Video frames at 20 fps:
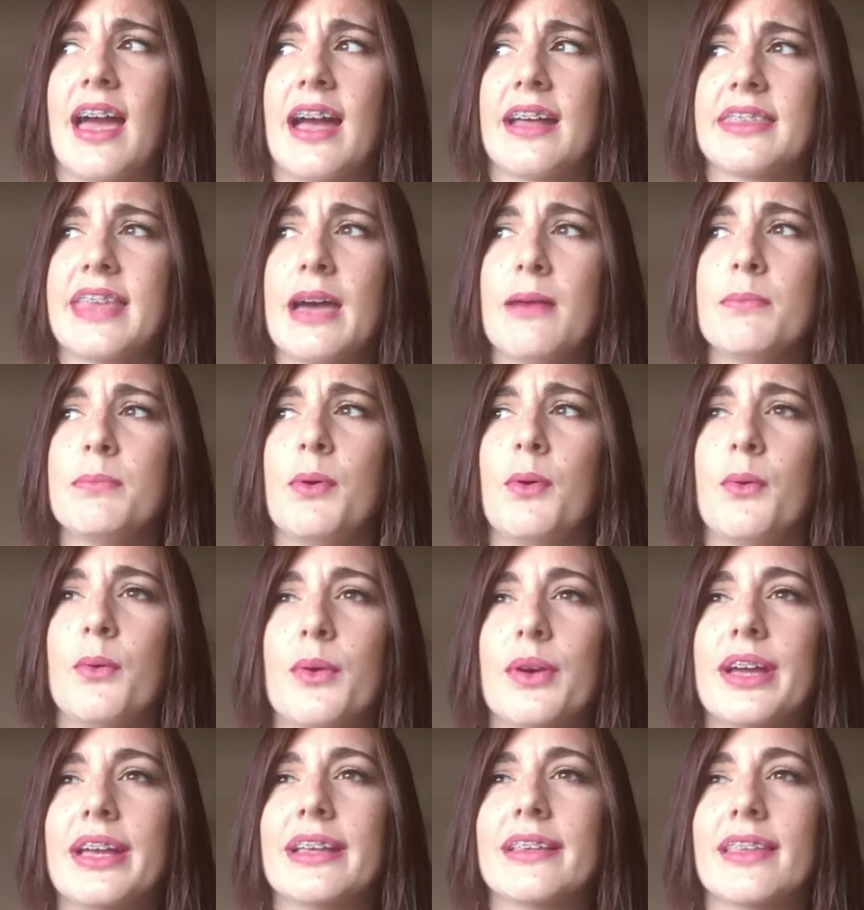at that
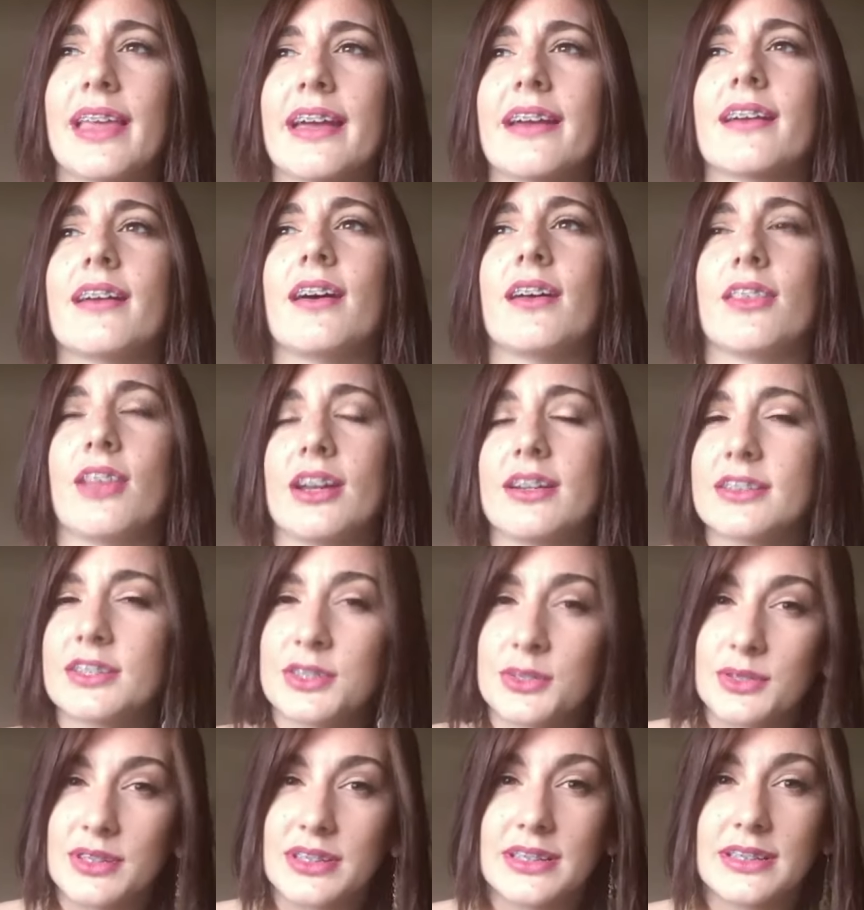point, like, a lot of
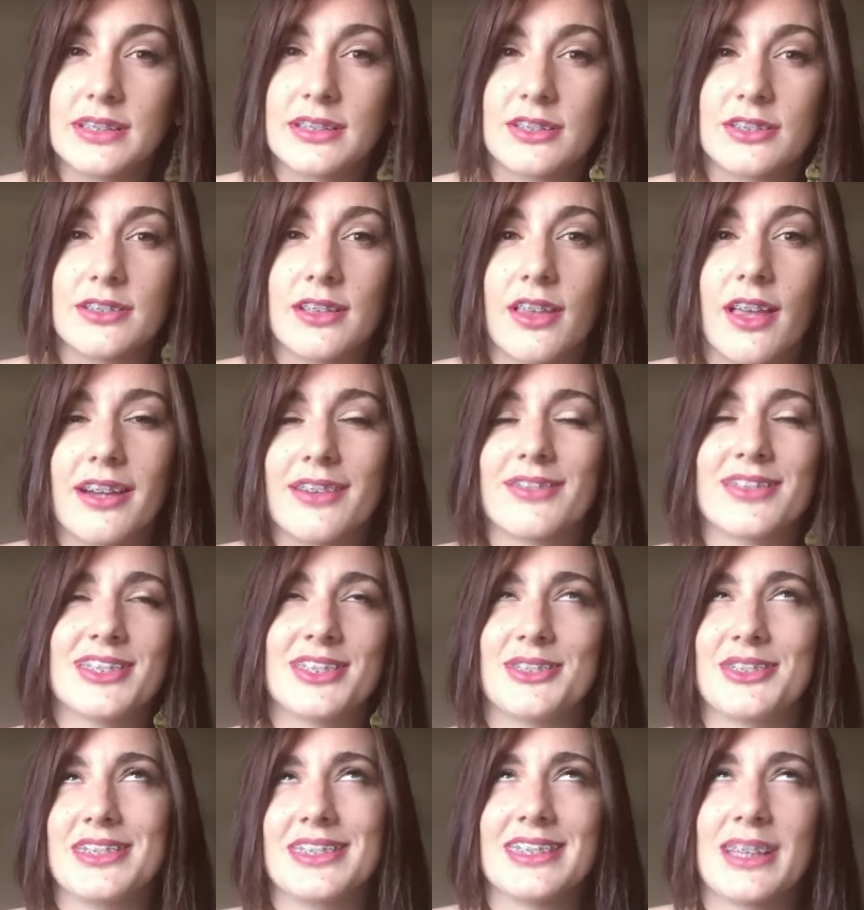teenagers
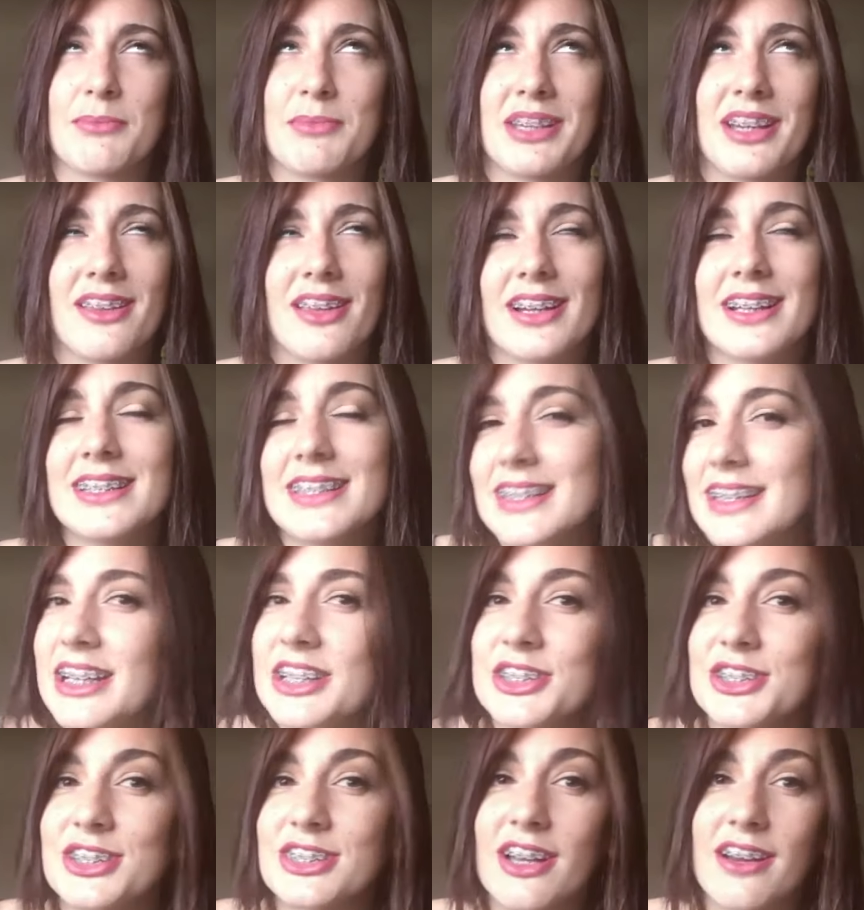
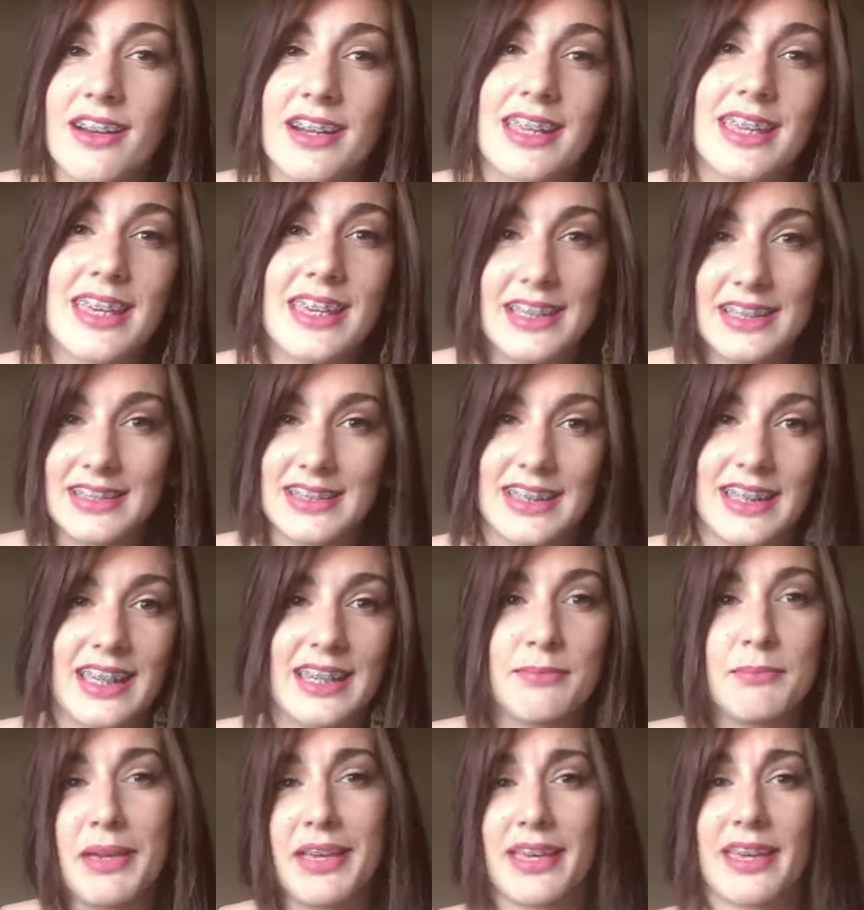are already
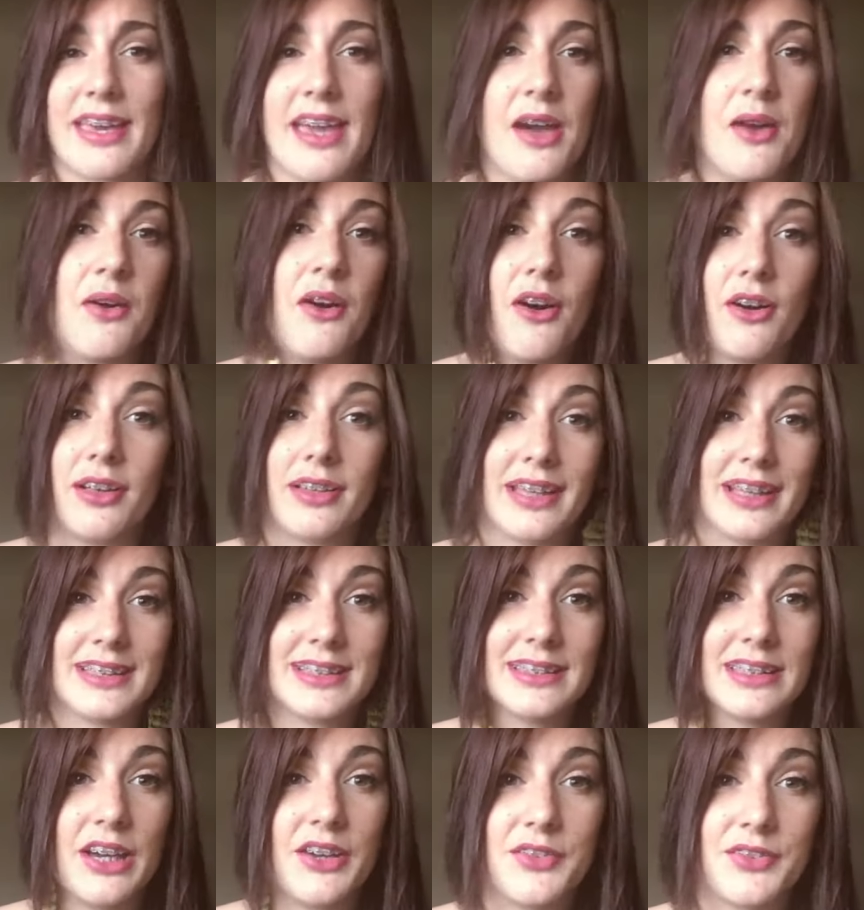kissing, making out, all that
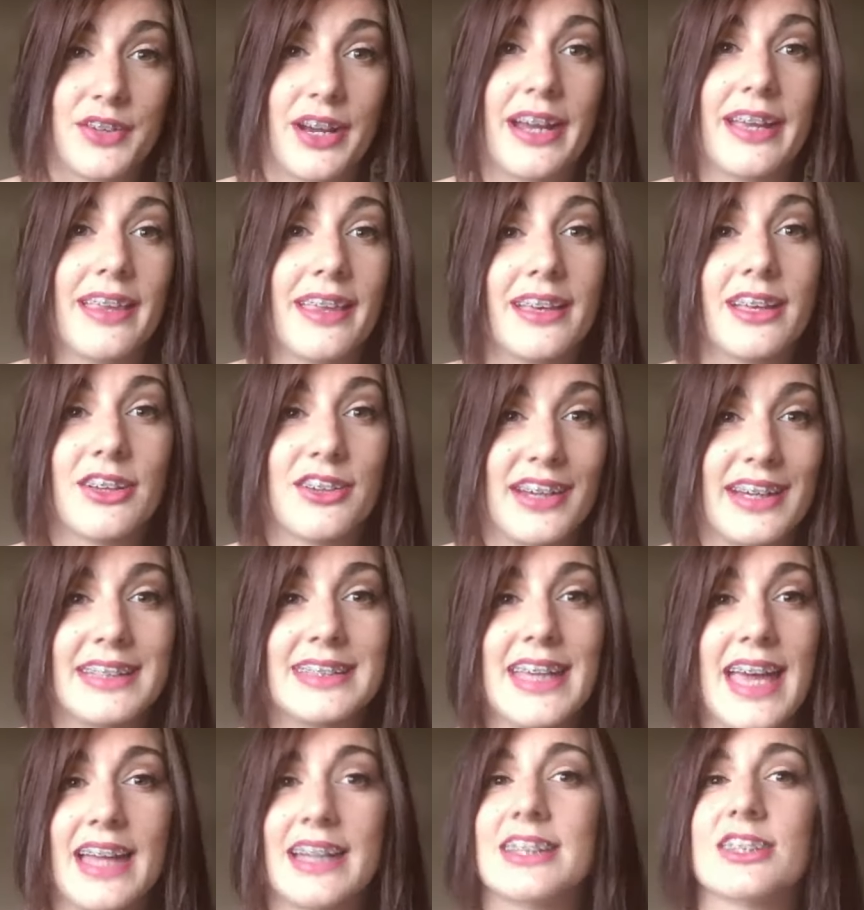stuff, right? Like, in grade
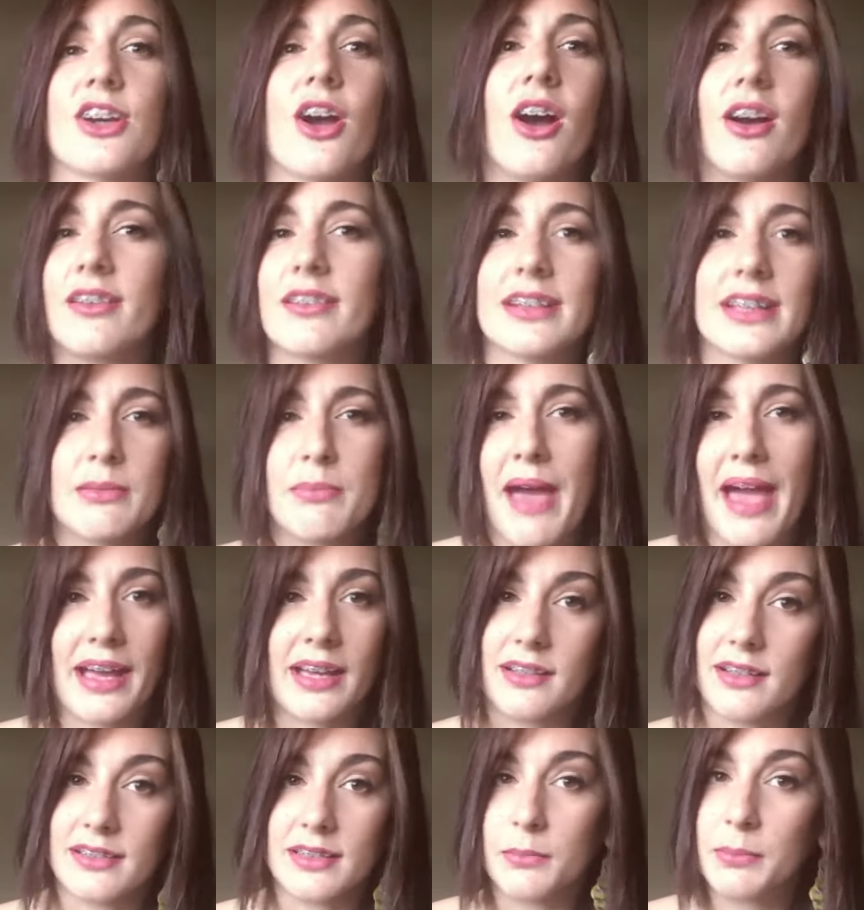10, it's already
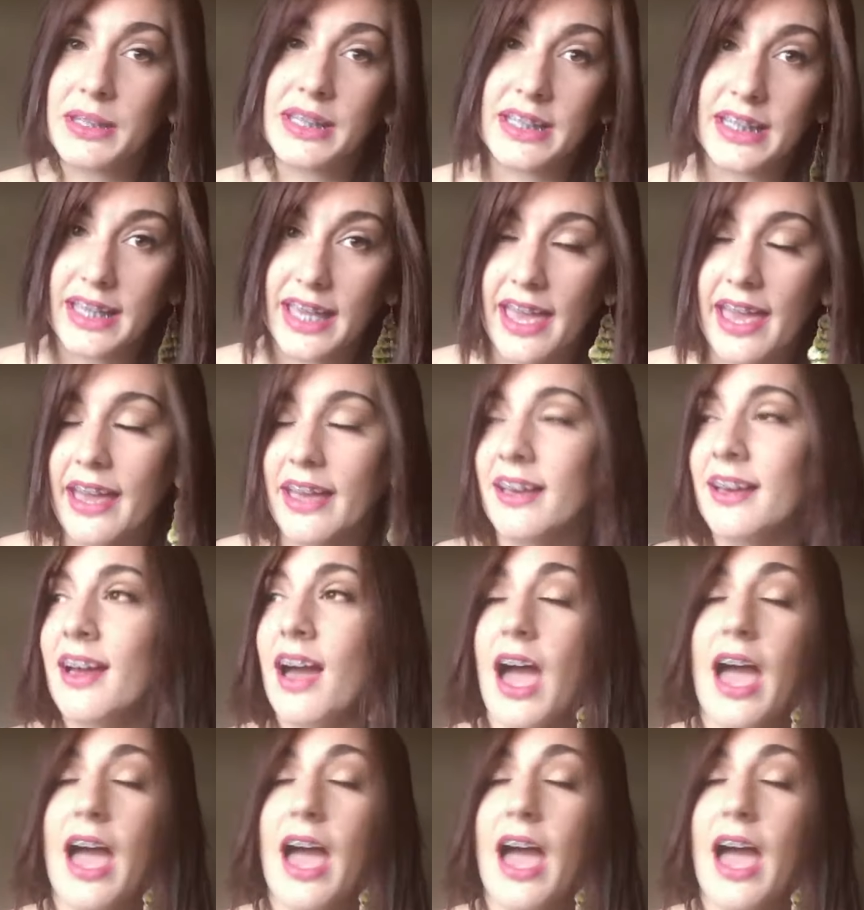packing on the PDA.